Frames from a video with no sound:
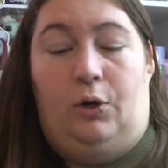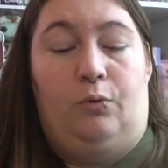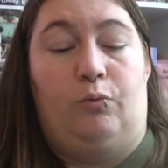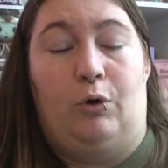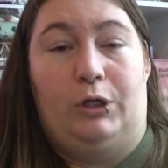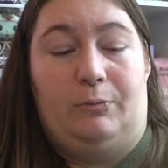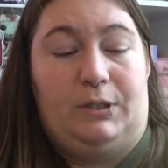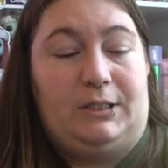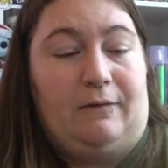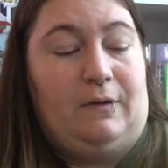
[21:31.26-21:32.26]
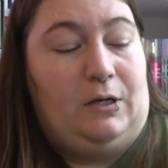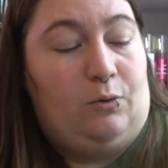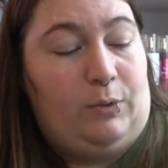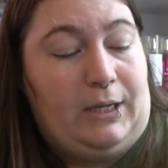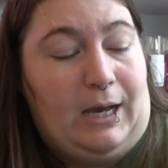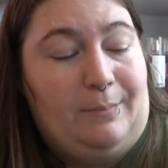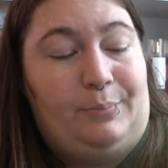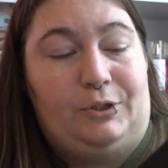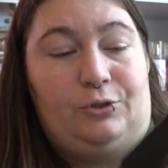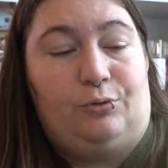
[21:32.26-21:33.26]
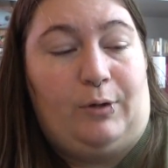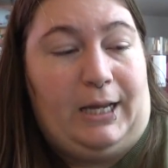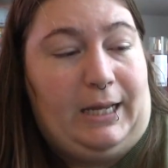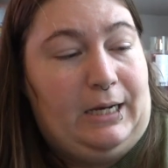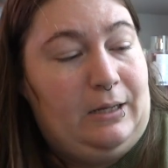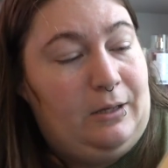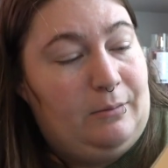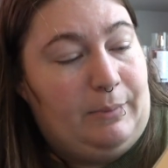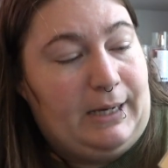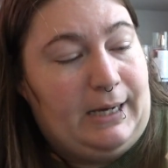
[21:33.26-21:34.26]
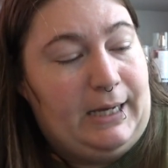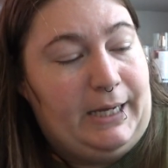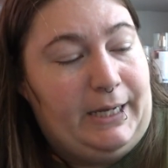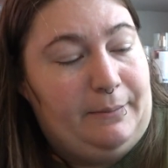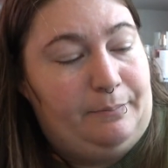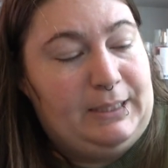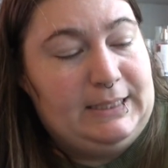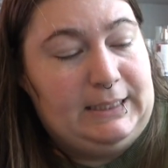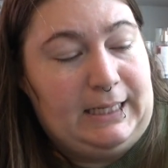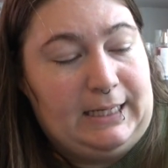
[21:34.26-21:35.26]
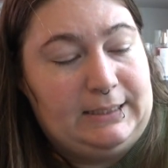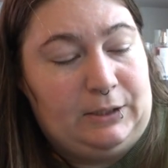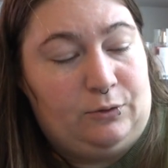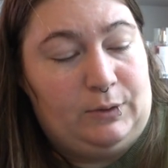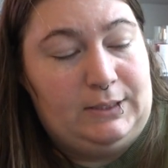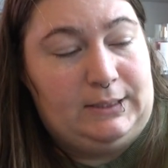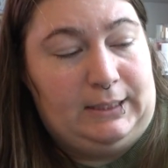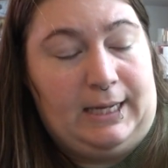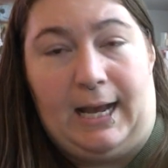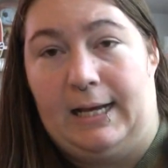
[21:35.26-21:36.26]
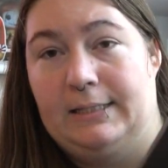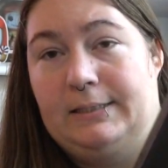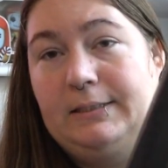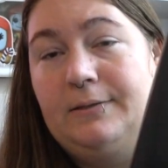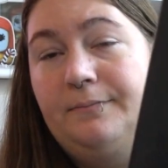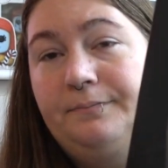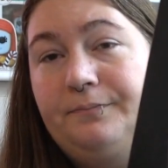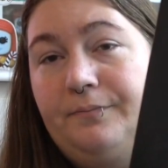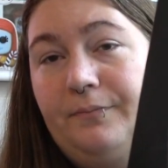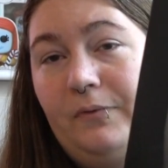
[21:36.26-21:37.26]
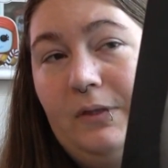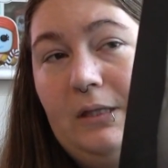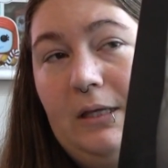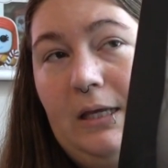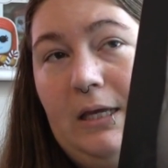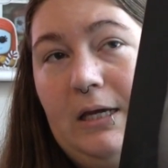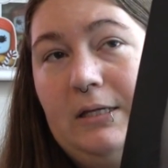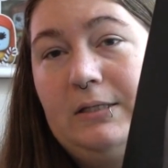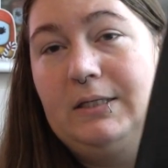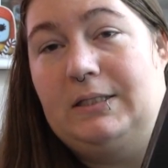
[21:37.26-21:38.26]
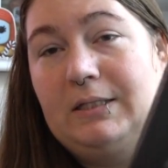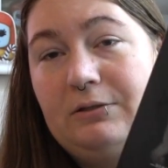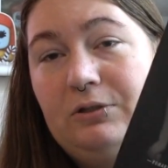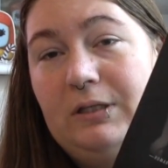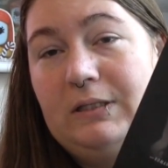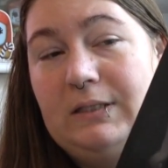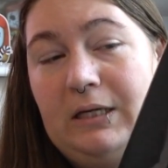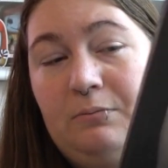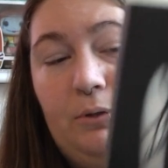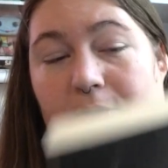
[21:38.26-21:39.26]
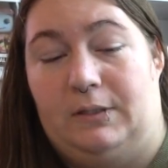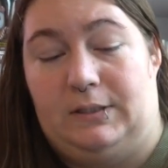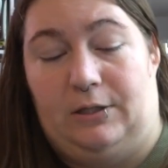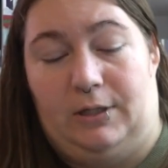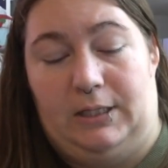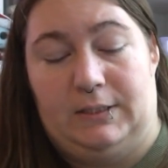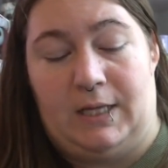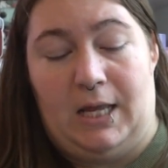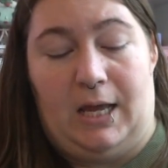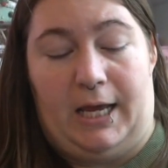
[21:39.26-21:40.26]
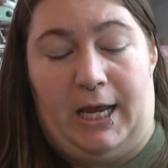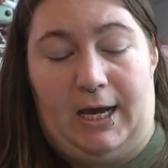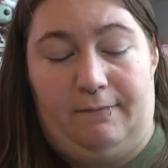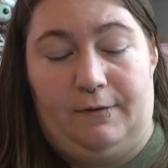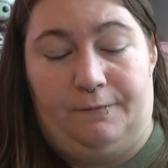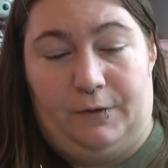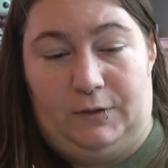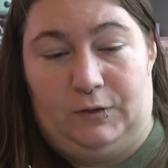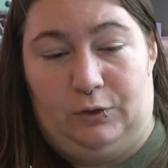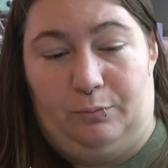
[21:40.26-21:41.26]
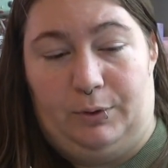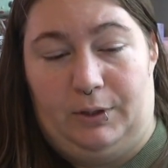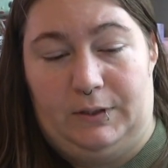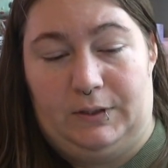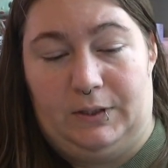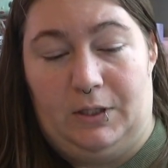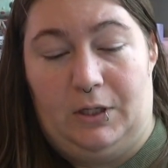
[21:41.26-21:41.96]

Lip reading: Roll number 7, we got Betrayed by PC Cast and Kristen Cast. And this is actually the second book in the series. I have the first 2 books.